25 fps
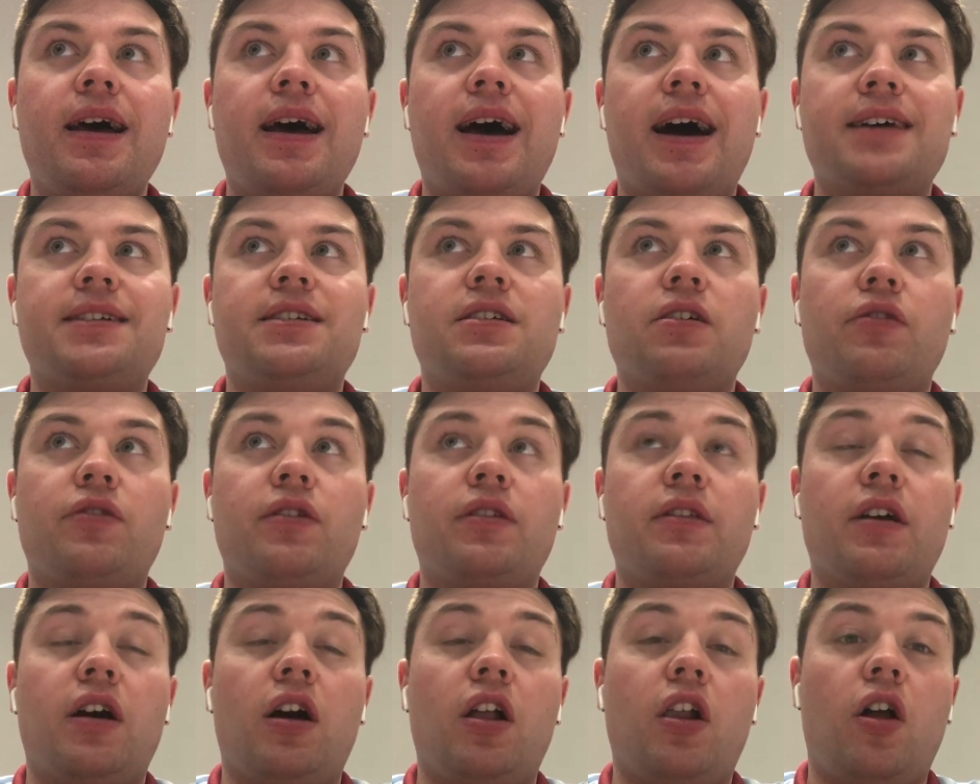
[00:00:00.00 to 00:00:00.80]
I still
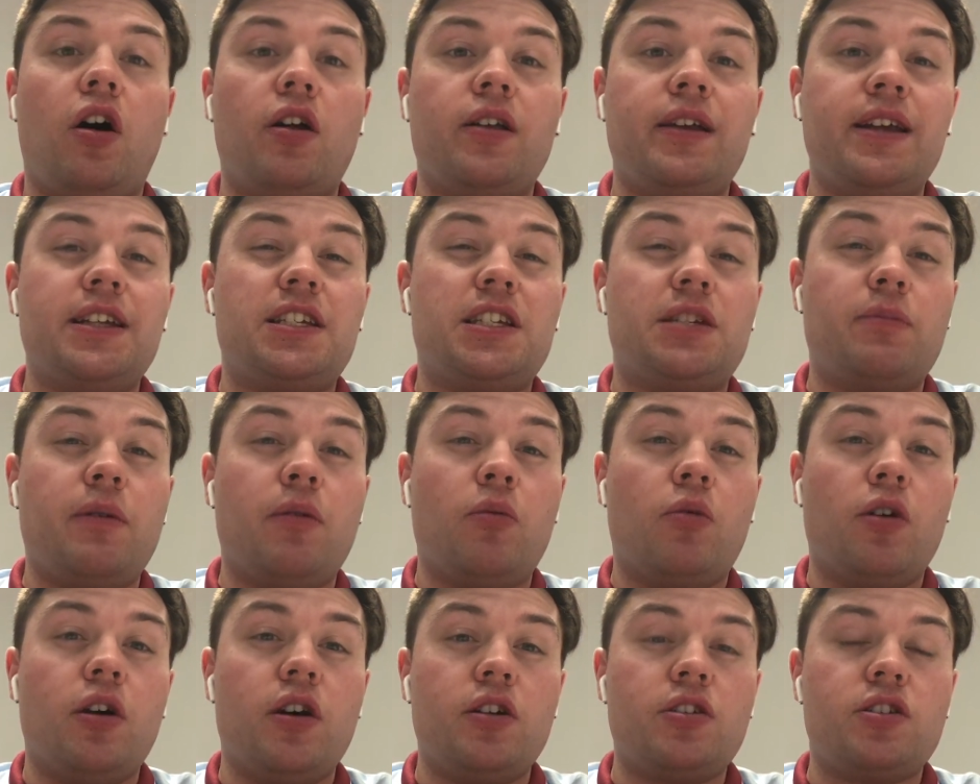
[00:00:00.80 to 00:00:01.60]
think that a lot needs to be
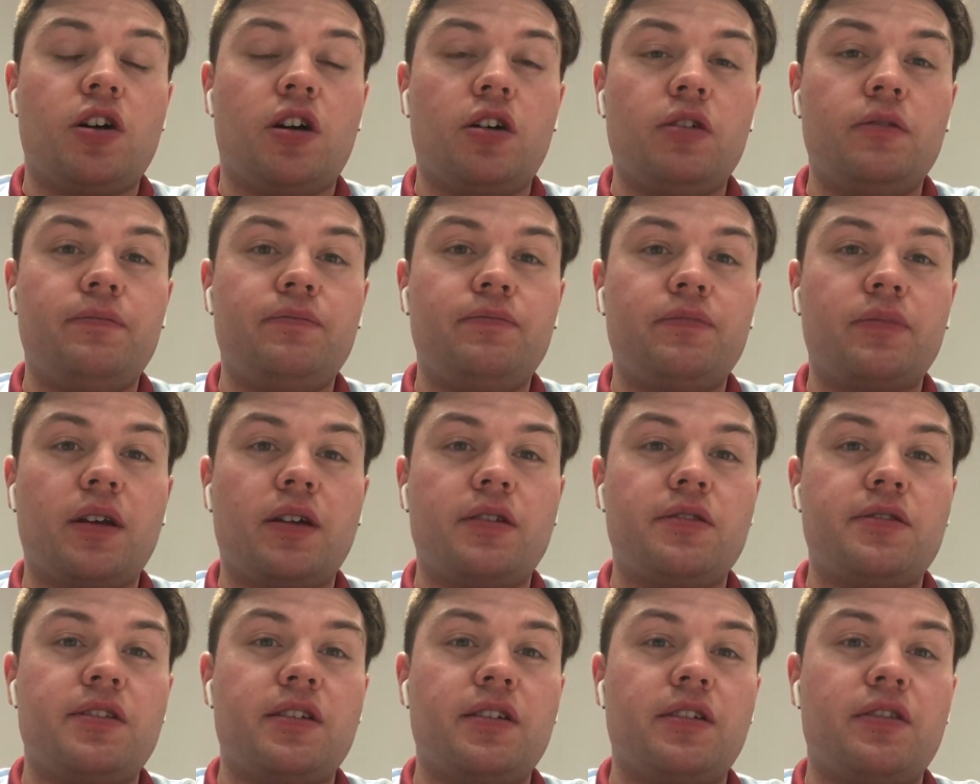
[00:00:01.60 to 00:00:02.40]
worked on.
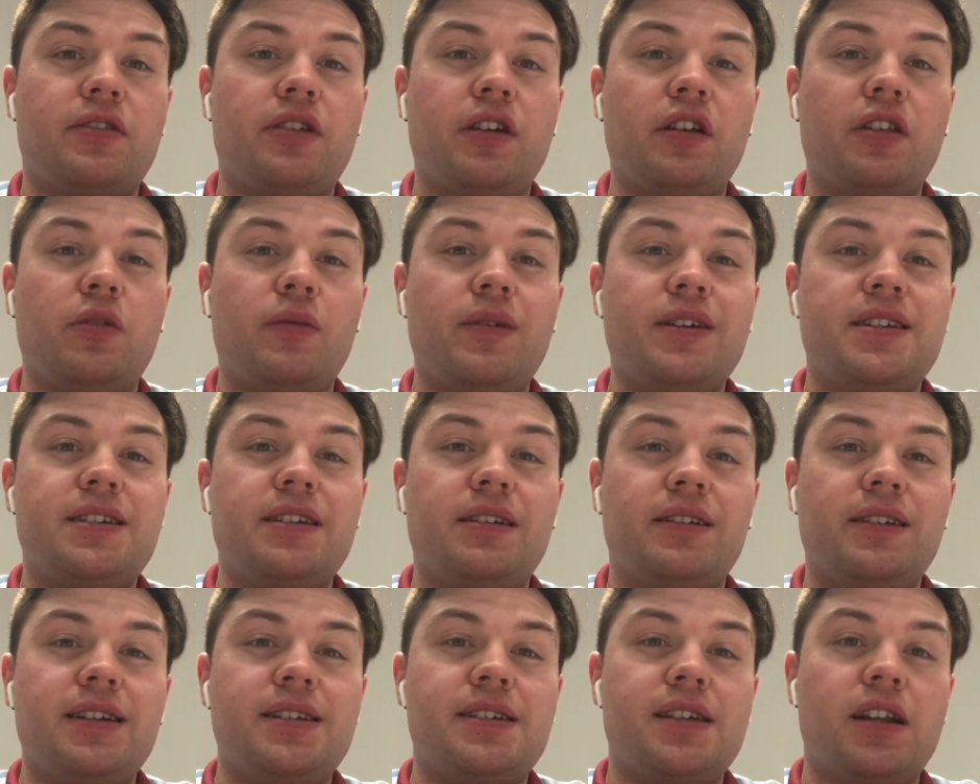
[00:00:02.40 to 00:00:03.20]
I still think that we
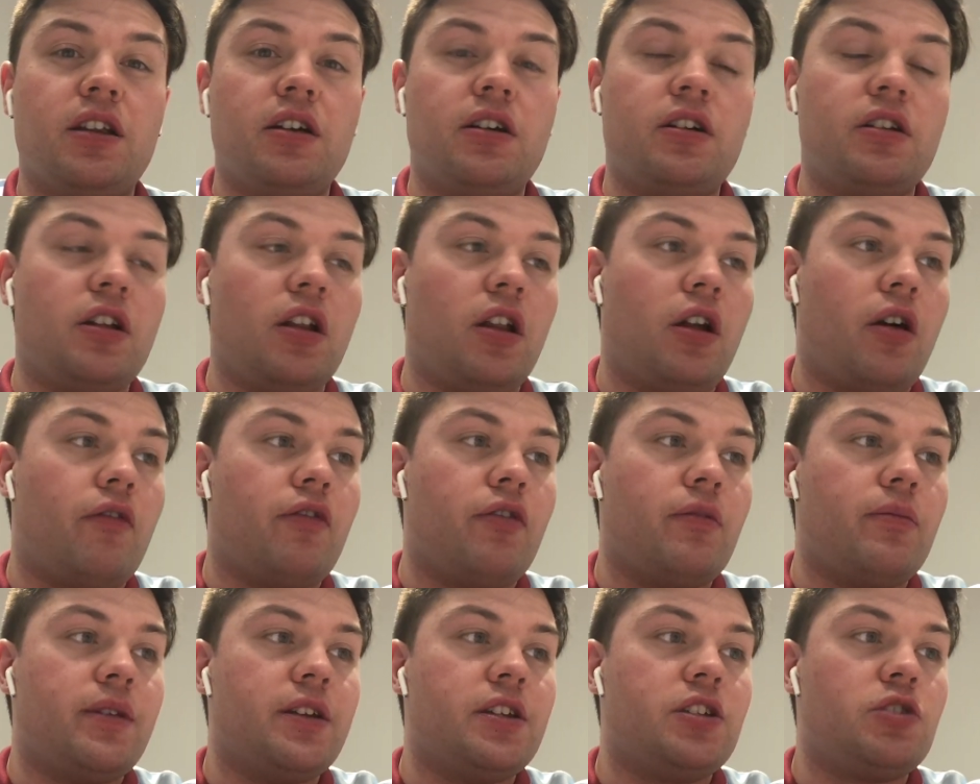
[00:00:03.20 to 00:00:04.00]
still need to learn a lot
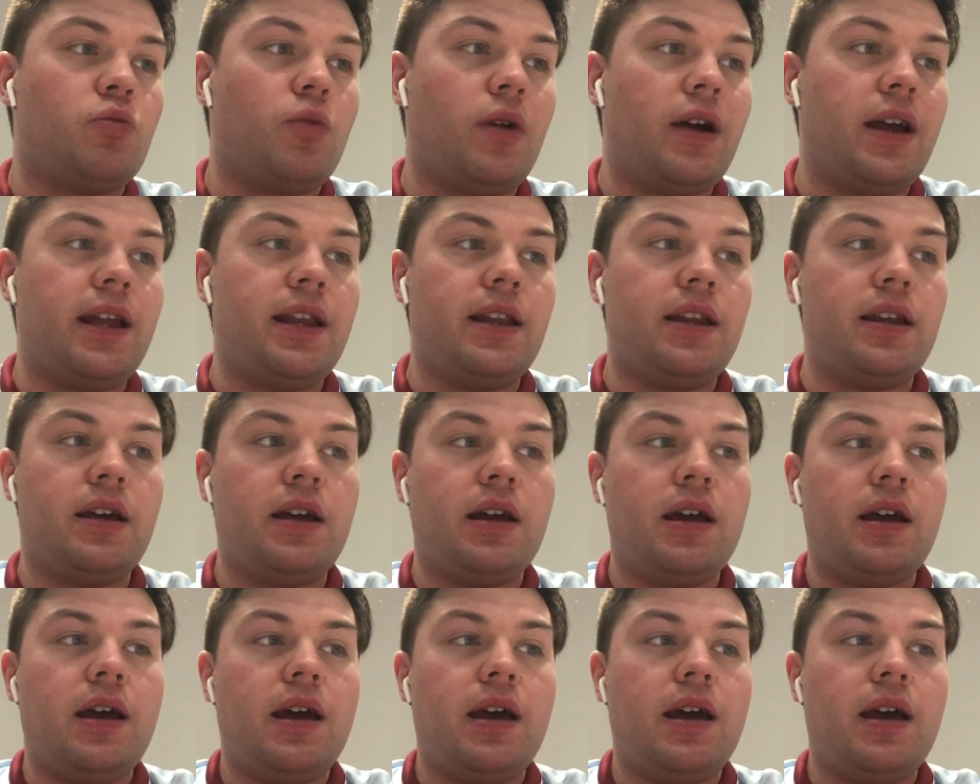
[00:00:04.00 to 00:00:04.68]
from this win